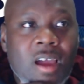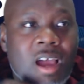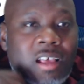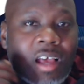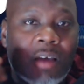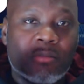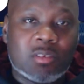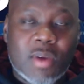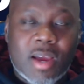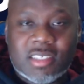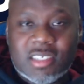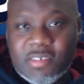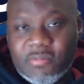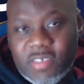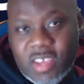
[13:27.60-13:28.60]
I was
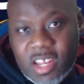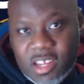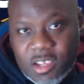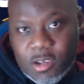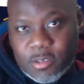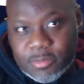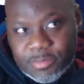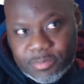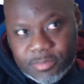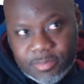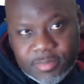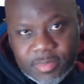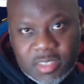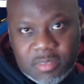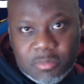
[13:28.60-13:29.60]
watching a video
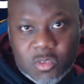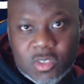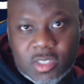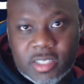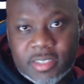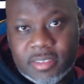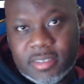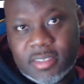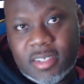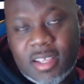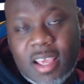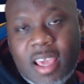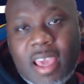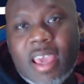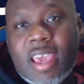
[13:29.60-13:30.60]
this morning,
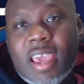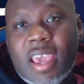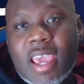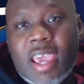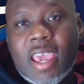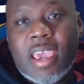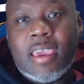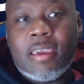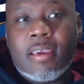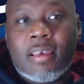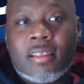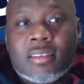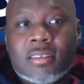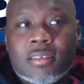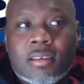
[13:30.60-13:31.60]
and
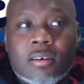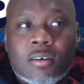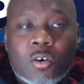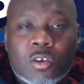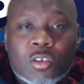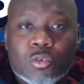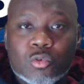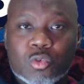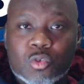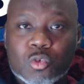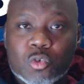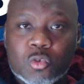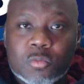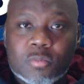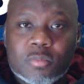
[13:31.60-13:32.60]
on
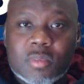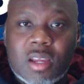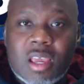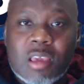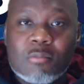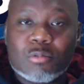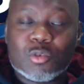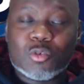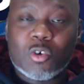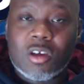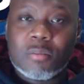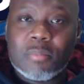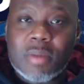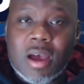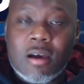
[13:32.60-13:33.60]
YouTube, he was talking
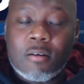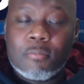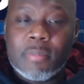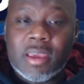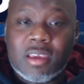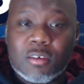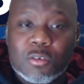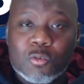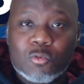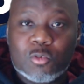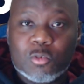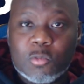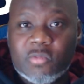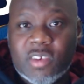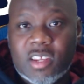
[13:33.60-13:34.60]
about making
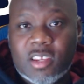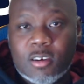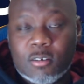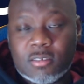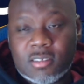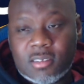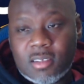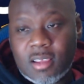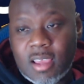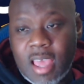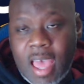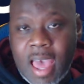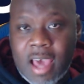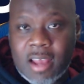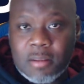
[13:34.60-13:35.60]
YouTube videos and
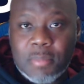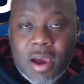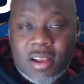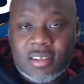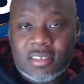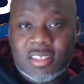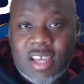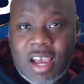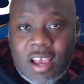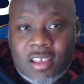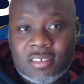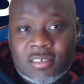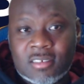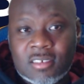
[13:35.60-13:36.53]
how to monetize.